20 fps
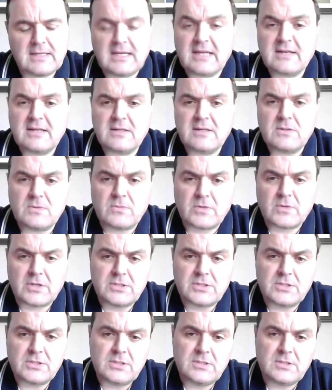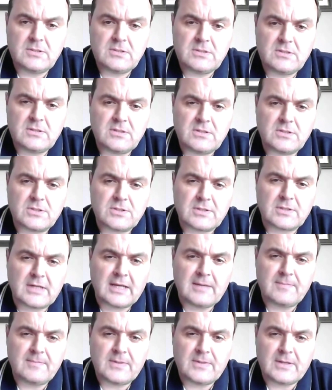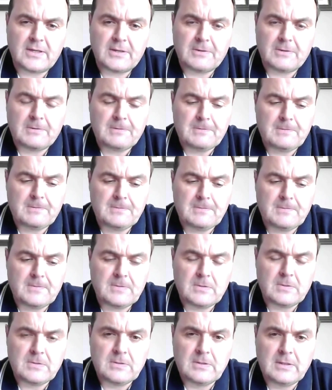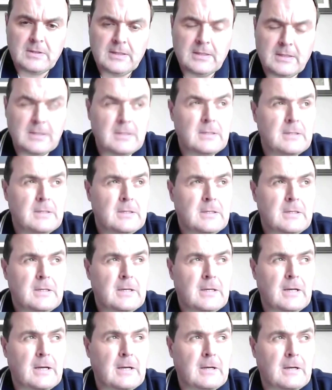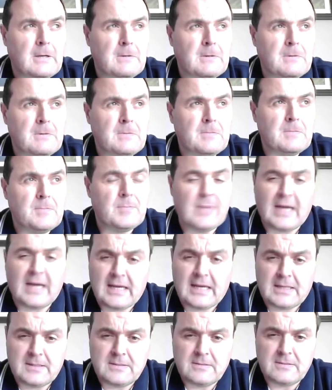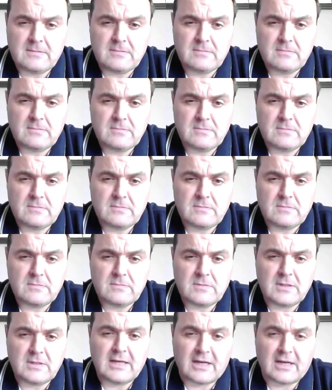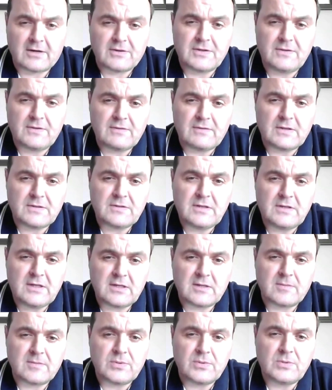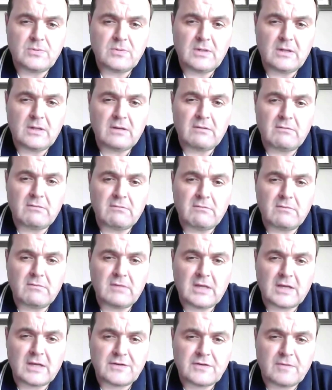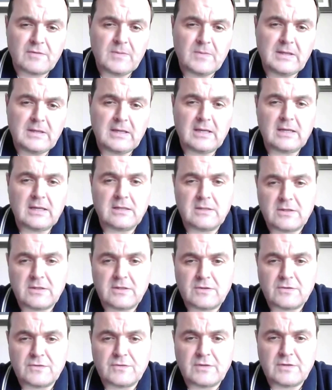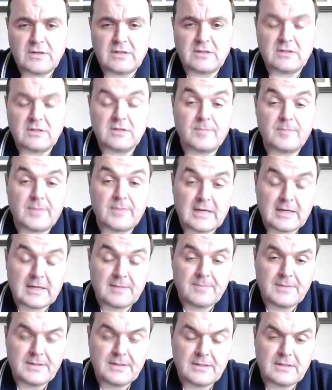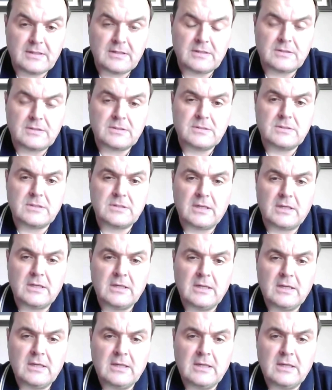get the words to describe how bad the narrative is here between the SFPA and industry, the department and industry.